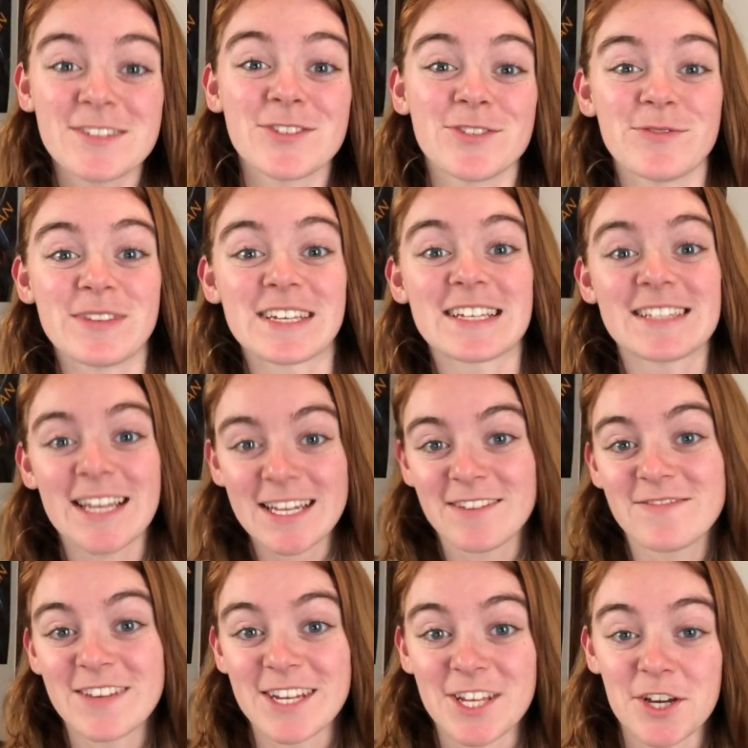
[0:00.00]
to the
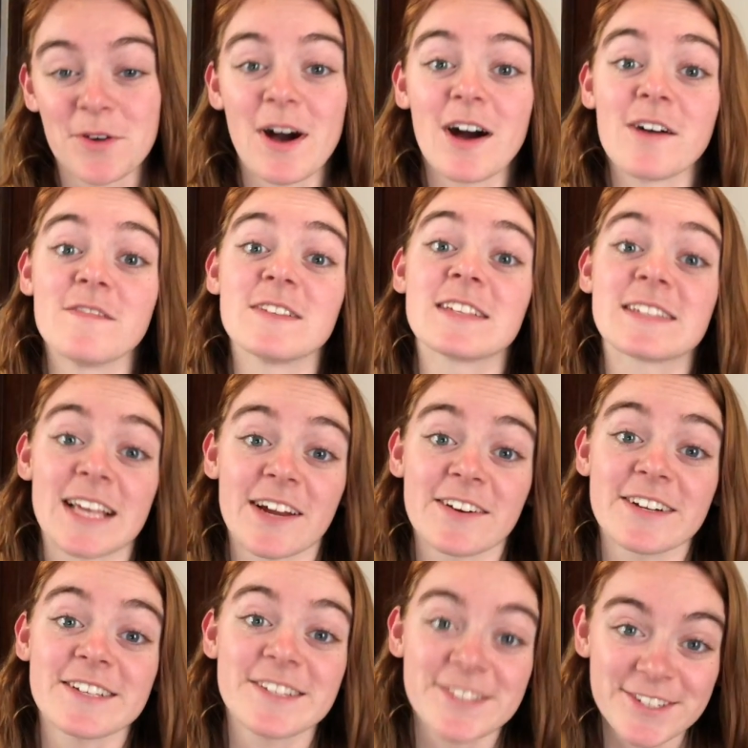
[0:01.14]
second video of
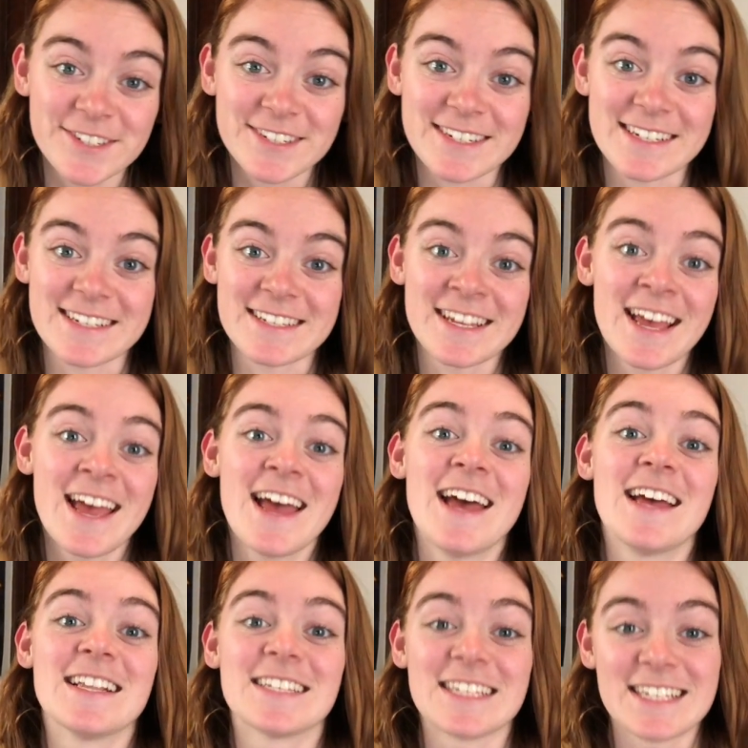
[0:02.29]
Sarah Searches.
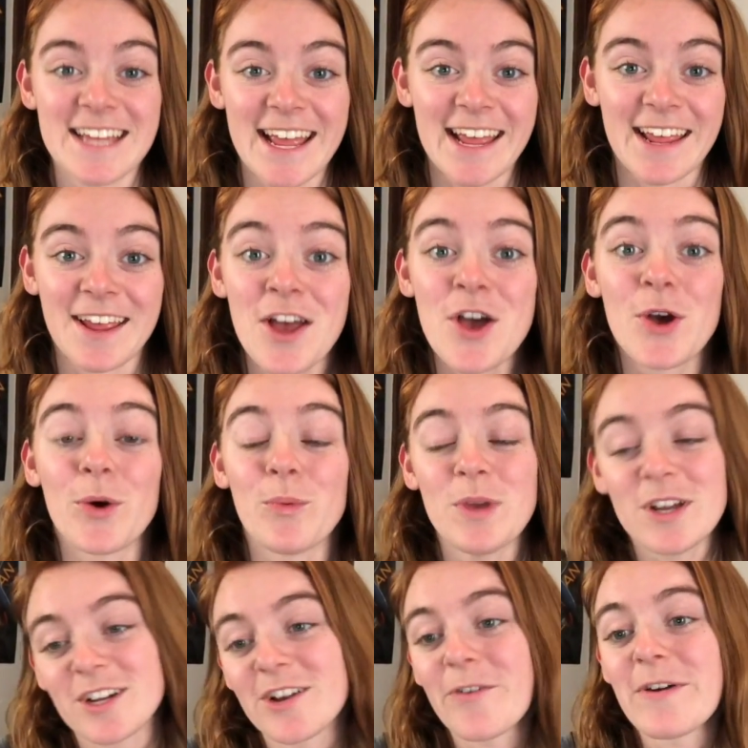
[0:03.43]
Today we
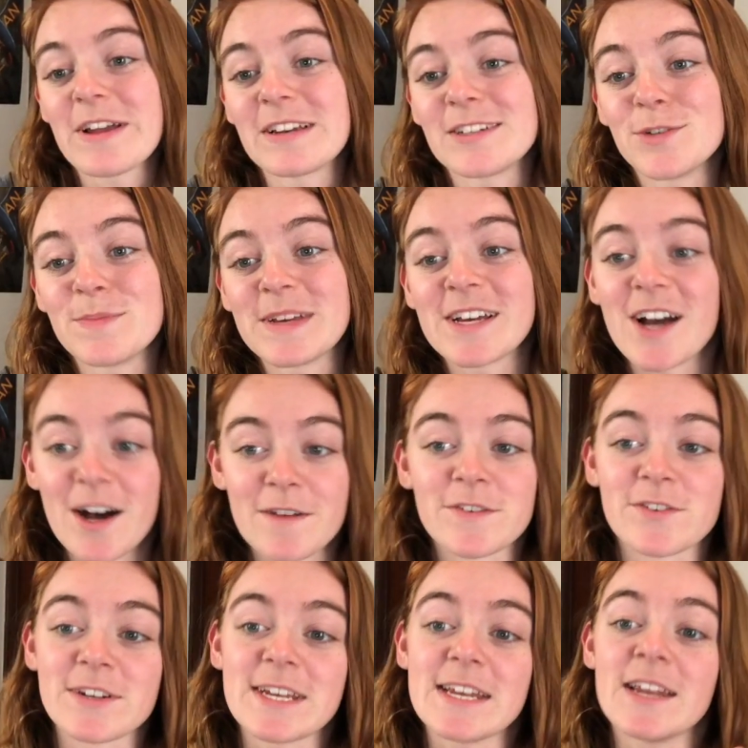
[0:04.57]
are going to be
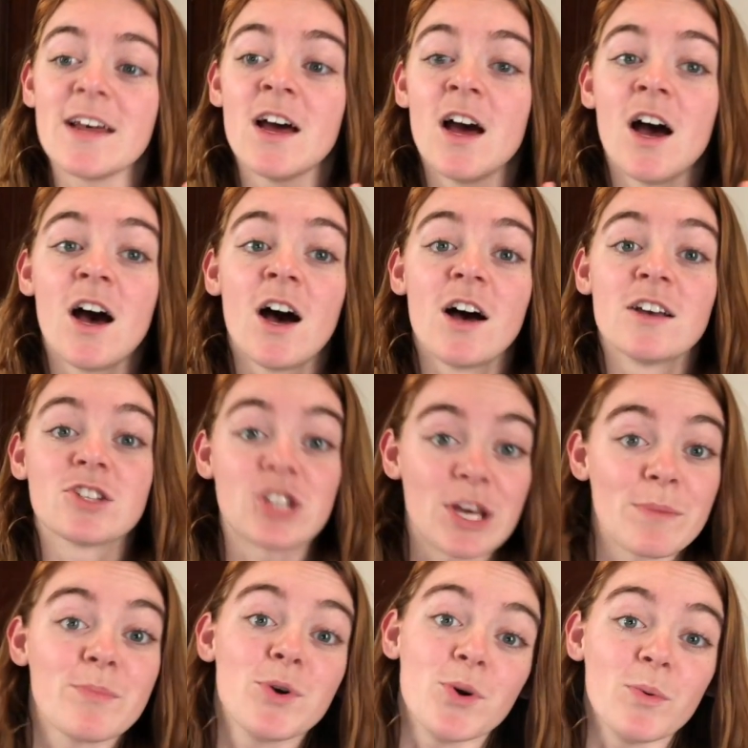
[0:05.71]
covering
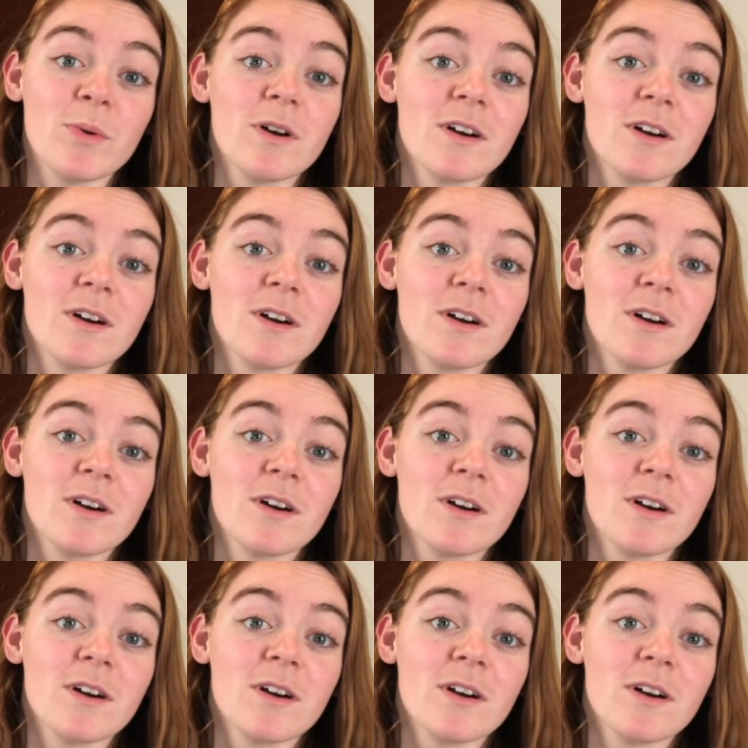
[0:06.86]
shampoo.